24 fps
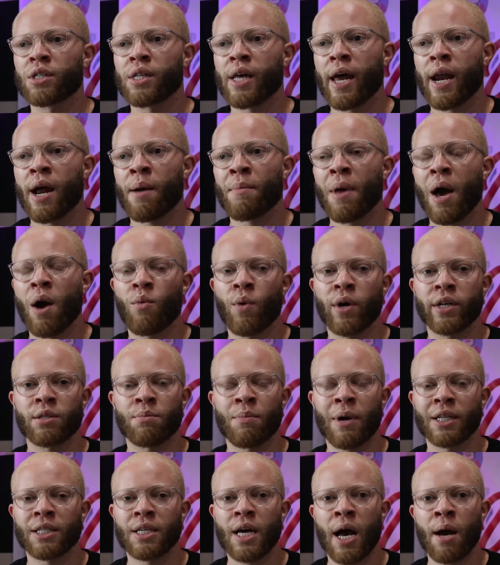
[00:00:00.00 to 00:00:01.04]
that I'm not wasting
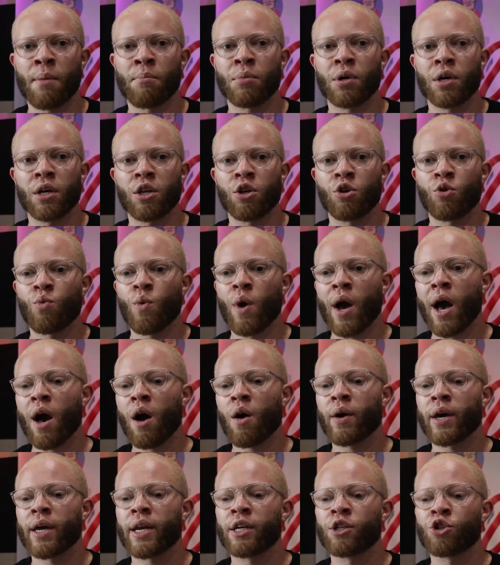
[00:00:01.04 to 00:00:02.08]
my time booking you
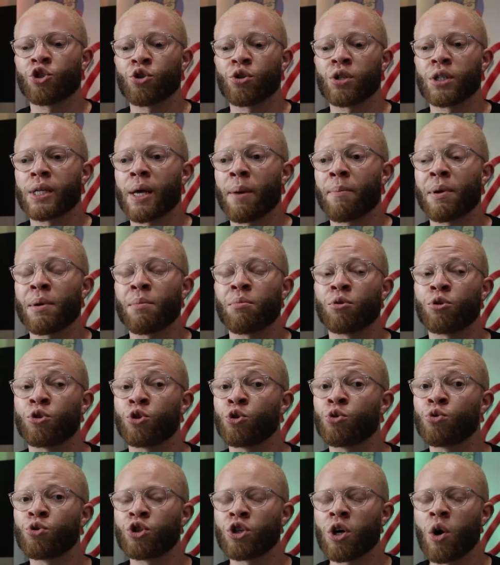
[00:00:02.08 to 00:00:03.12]
out. It ensures that people
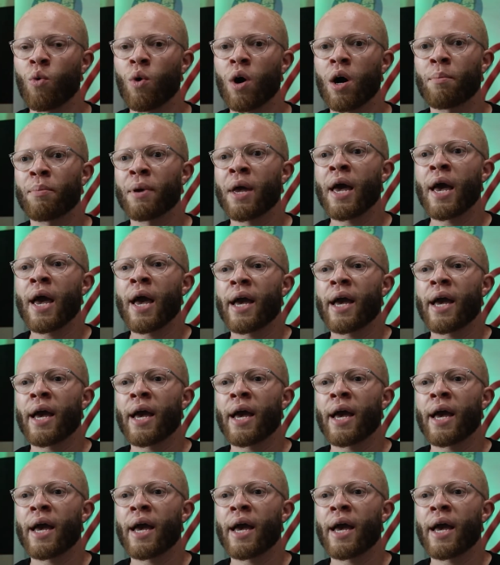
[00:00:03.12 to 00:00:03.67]
do show up.